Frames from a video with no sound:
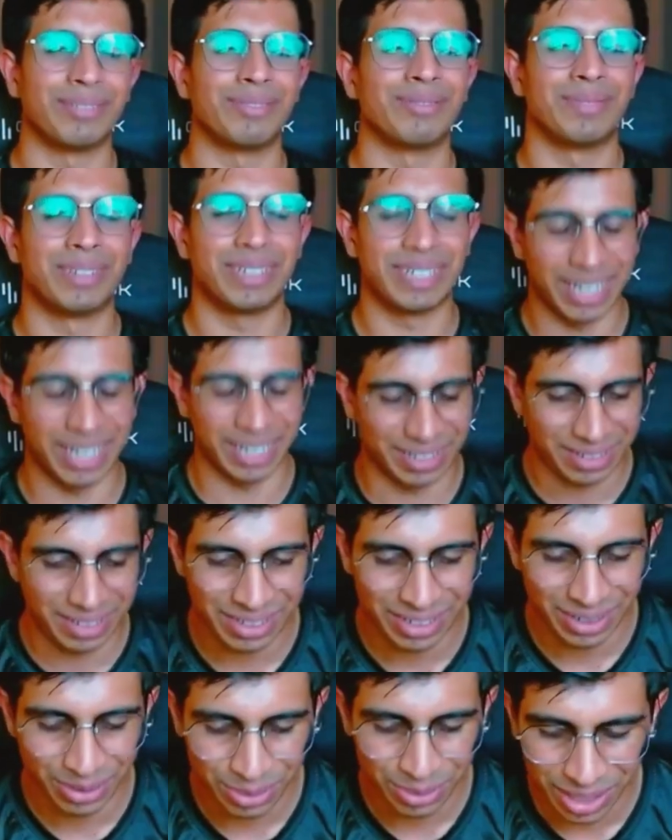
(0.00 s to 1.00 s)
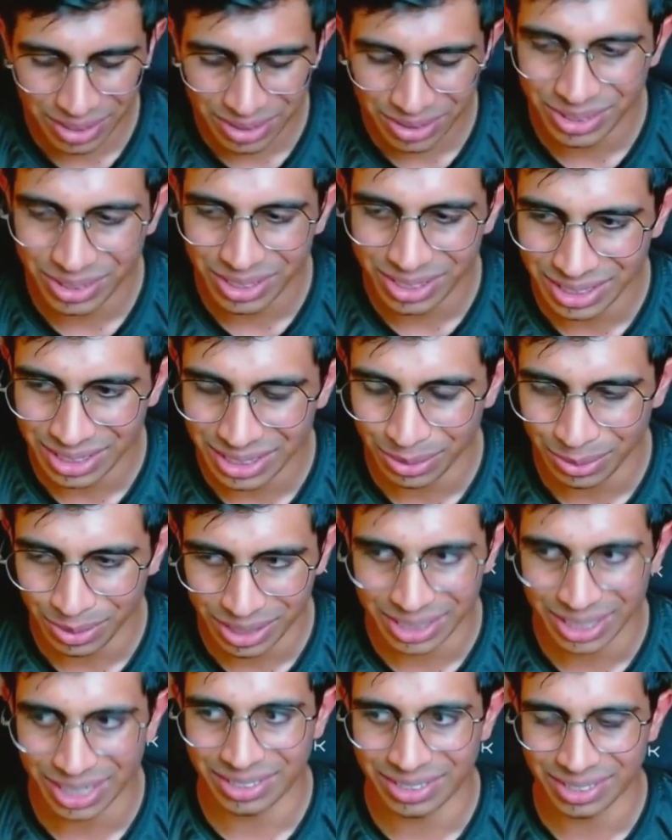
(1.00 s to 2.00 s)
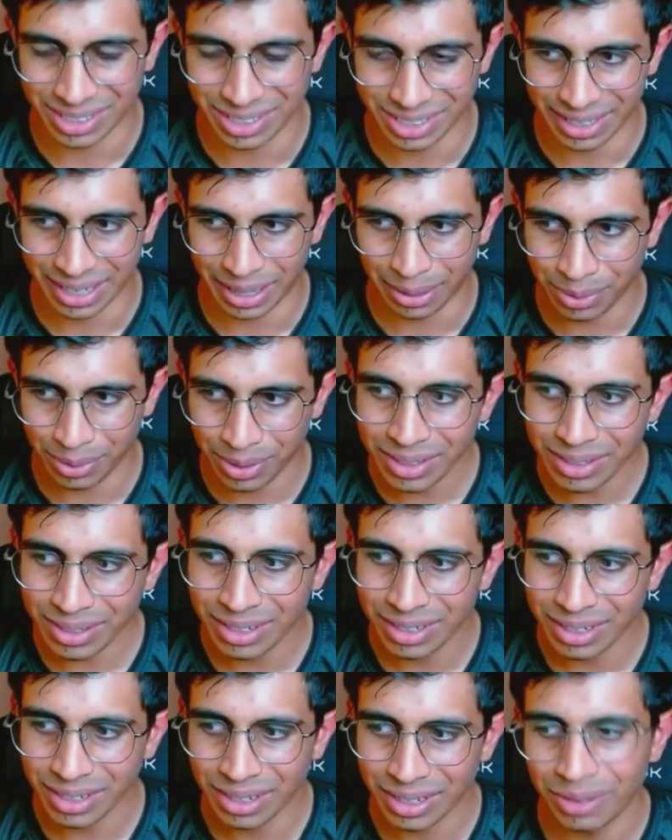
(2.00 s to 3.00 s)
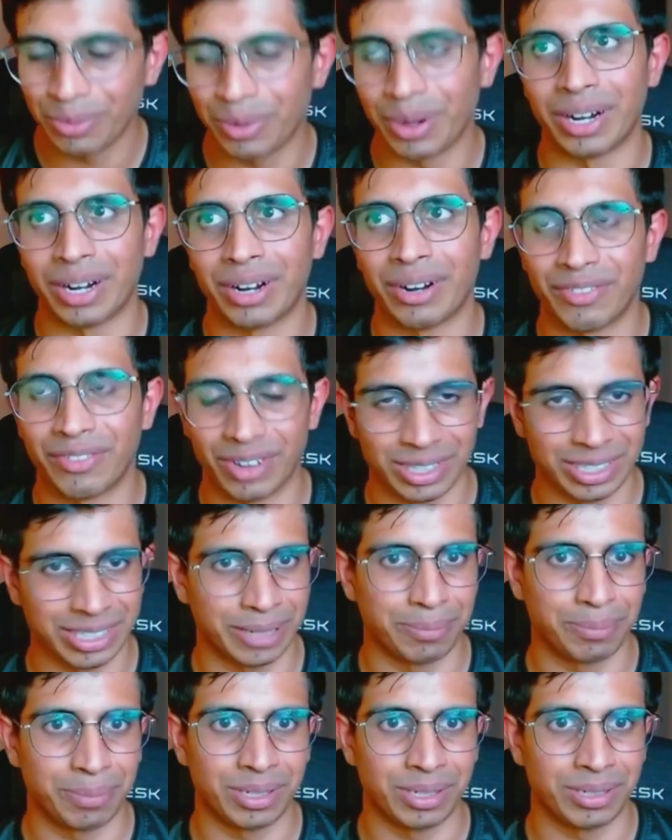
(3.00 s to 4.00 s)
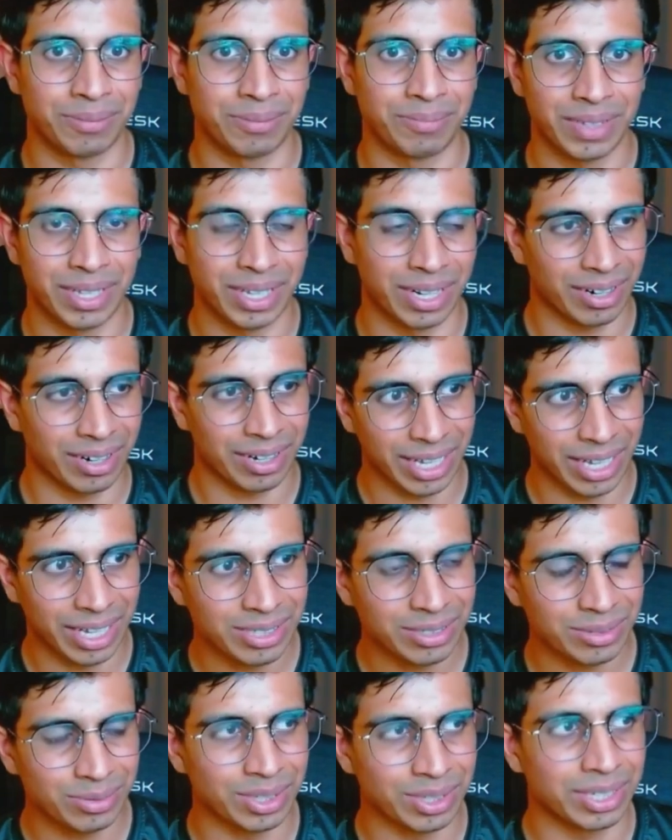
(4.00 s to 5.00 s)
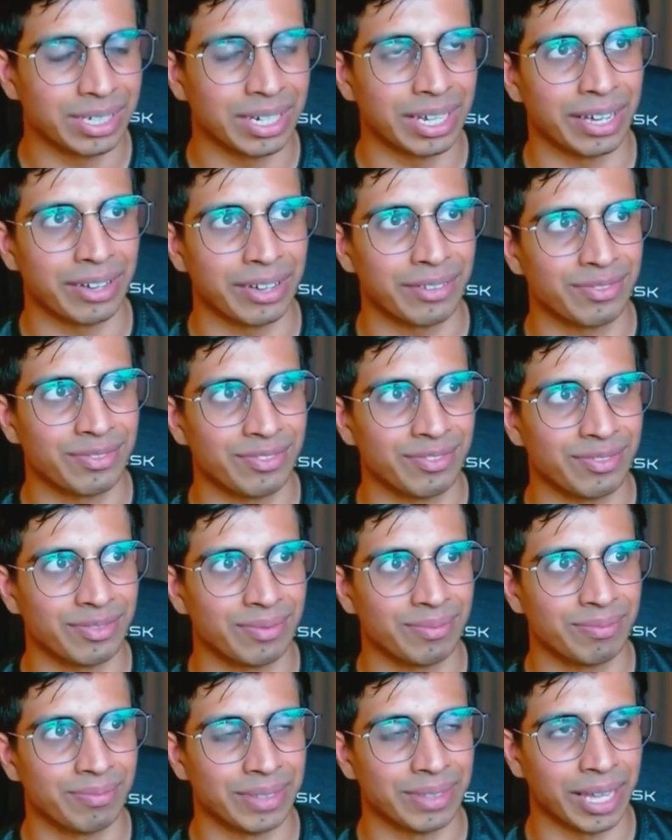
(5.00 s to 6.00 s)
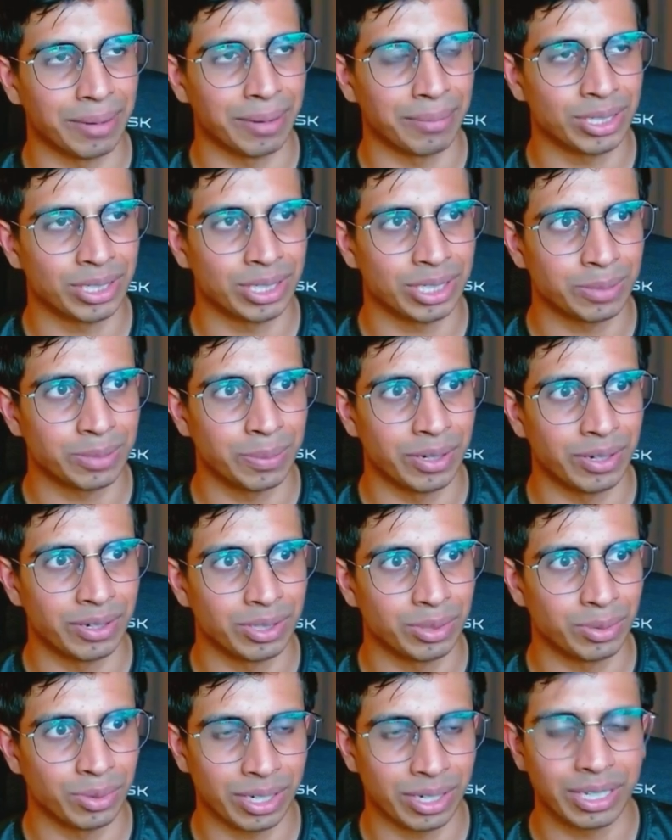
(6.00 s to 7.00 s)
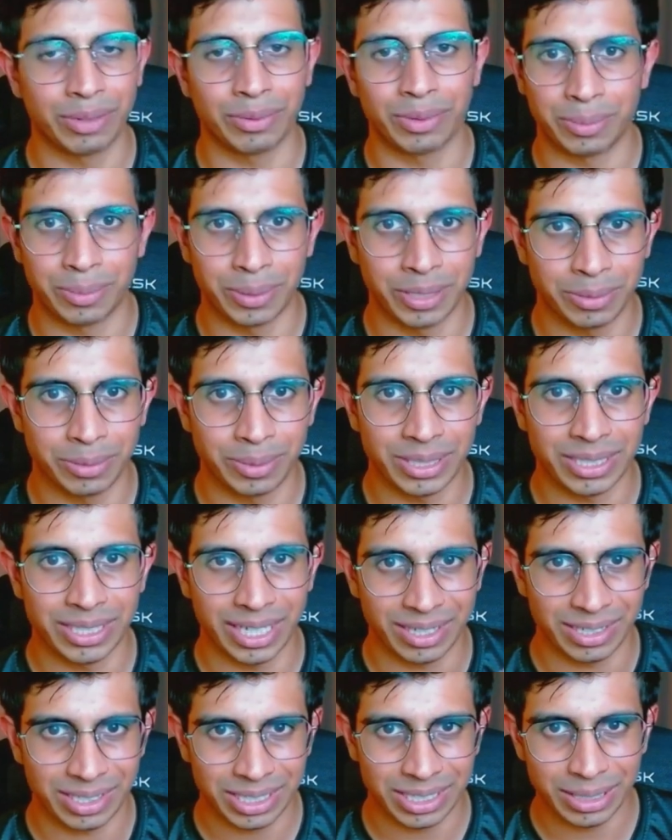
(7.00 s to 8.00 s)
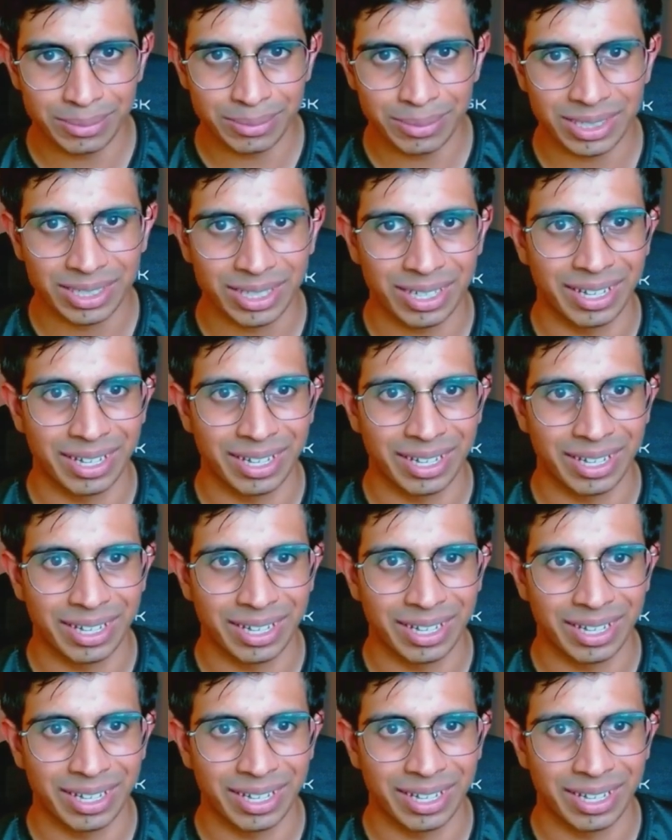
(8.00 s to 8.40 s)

yeah, th- there were other reasons that we decided to kill that one. Where, for example, in our case, we didn't have that much experience working with B two B sales teams.